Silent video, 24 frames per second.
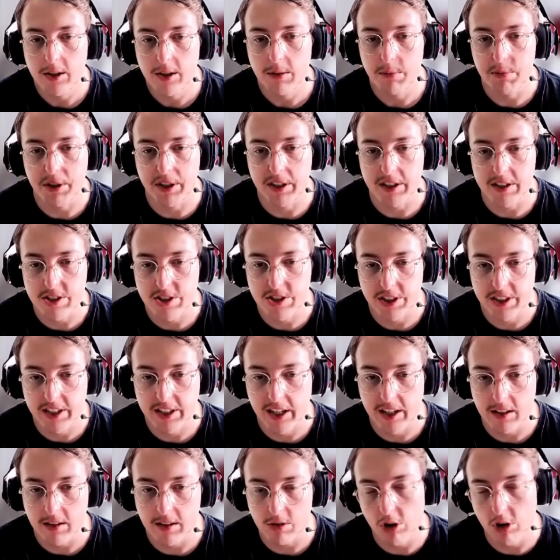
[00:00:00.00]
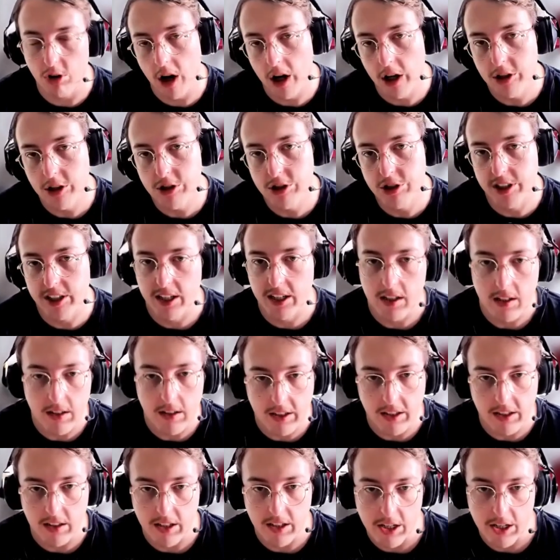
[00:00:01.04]
because she can dodge, she can
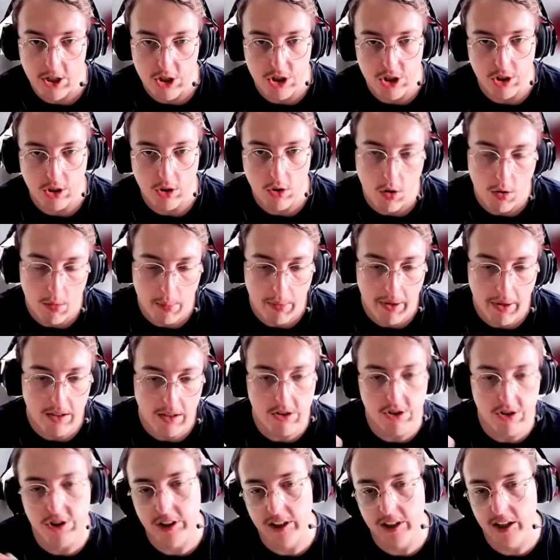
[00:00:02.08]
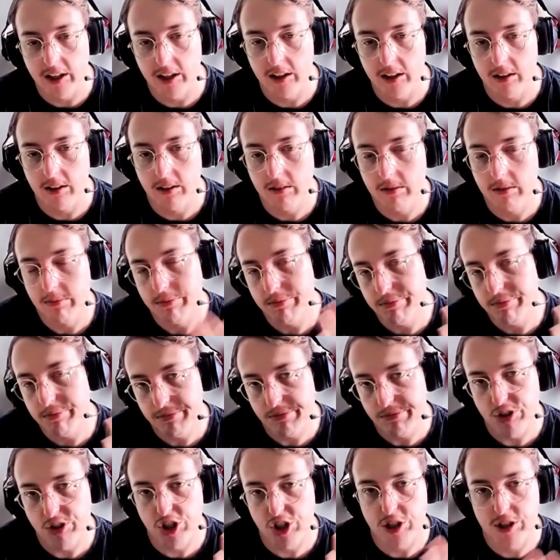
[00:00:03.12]
engage in combat, she can
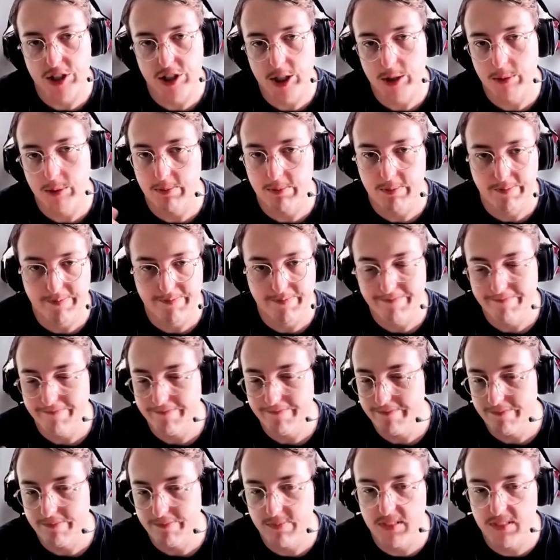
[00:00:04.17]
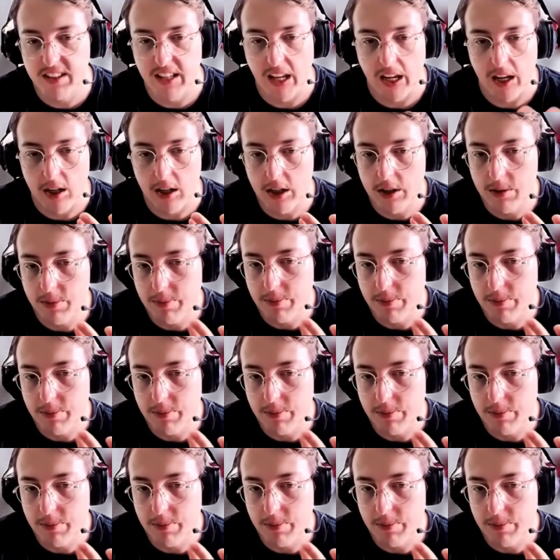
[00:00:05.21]
just take.